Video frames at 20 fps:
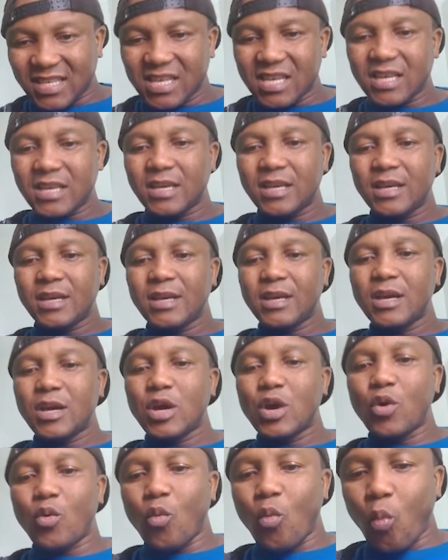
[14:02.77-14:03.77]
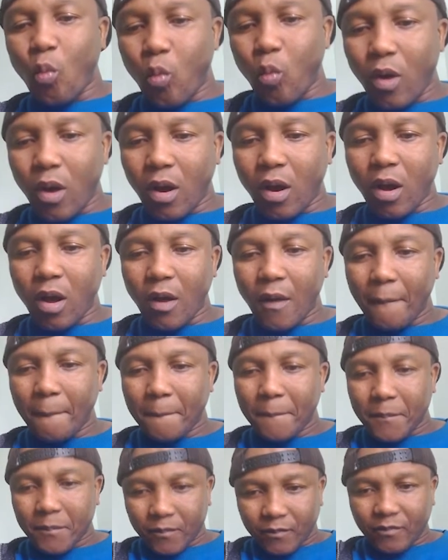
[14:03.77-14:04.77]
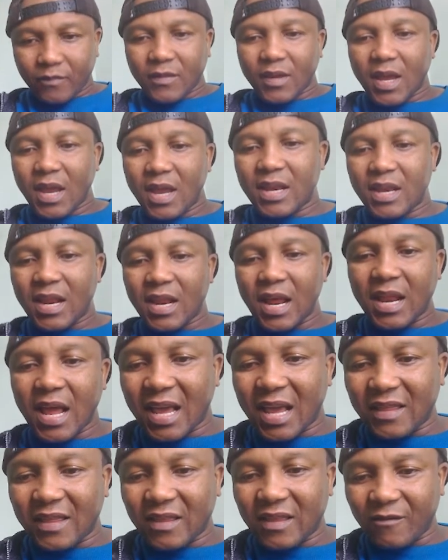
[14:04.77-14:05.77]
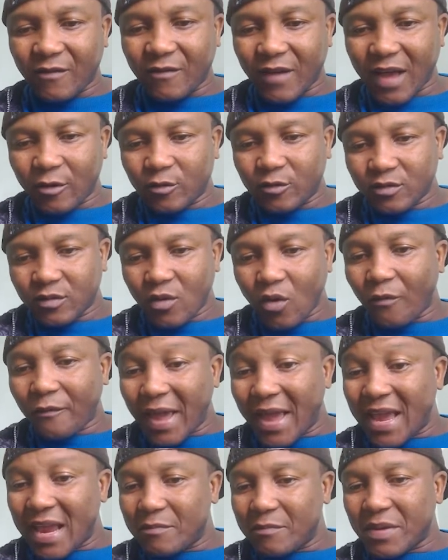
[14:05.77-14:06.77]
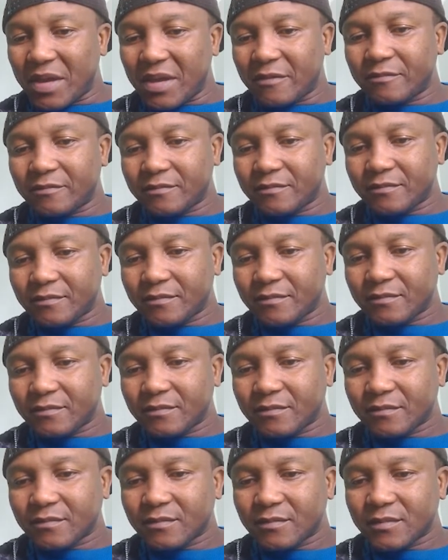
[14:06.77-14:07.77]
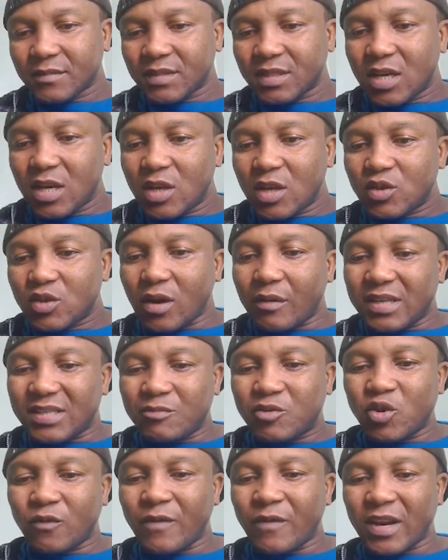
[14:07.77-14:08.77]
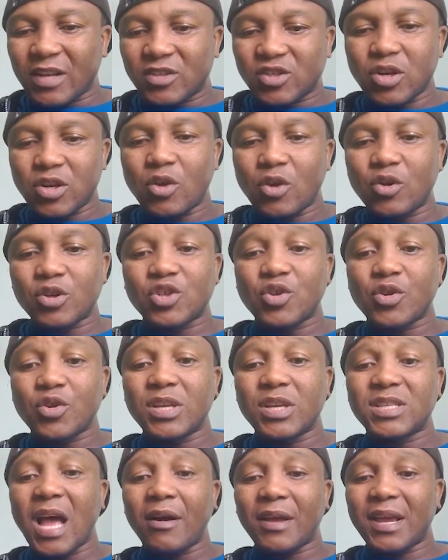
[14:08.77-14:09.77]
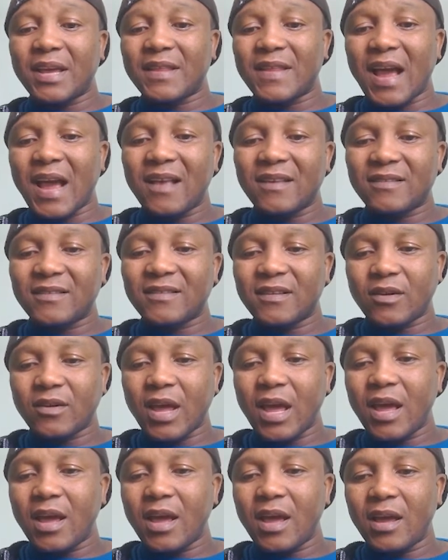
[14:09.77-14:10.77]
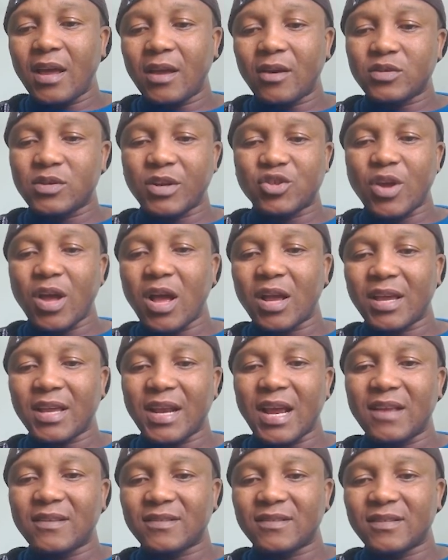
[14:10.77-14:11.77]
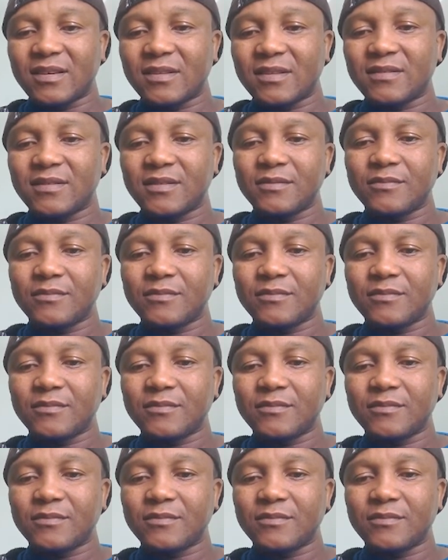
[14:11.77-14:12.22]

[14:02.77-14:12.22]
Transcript: see, and get the value of a and b. So now let's substitute very slowly so you can see how I get the answers, okay? Because I want to show you how I get the answer.